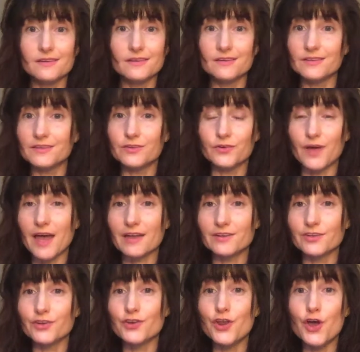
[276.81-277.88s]

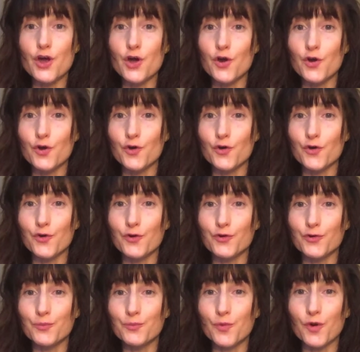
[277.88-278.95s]
no
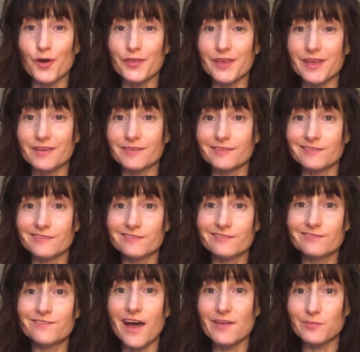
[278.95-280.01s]
more than
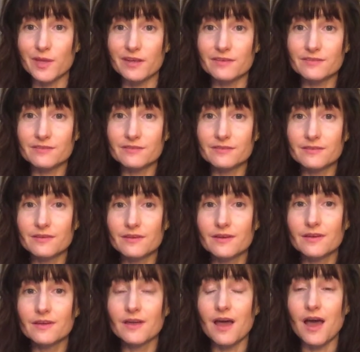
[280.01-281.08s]
5 minutes.
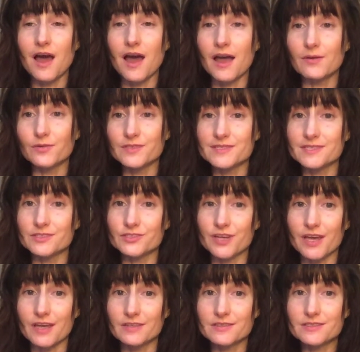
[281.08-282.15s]
I would
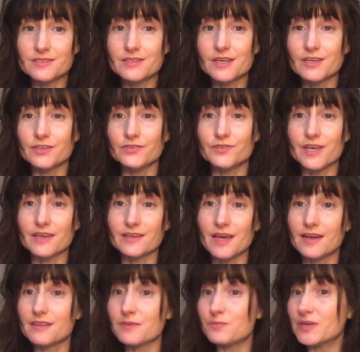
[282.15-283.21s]
suggest you take kind
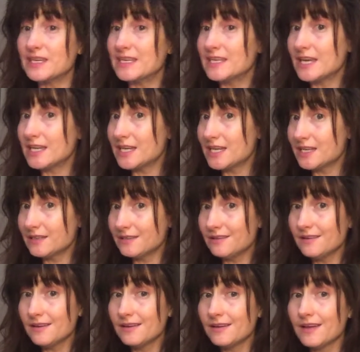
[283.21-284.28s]
of the beginning
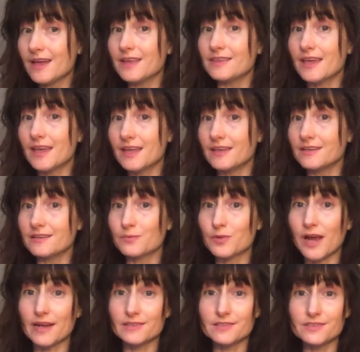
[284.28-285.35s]
and the end of the
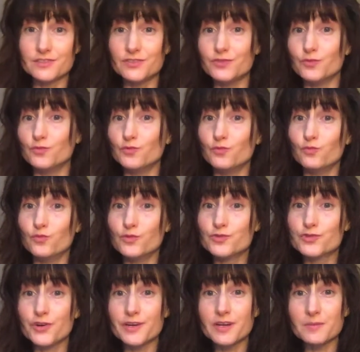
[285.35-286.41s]
practice. You do
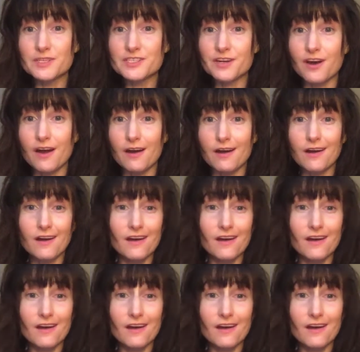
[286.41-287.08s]
Surya Namaskar,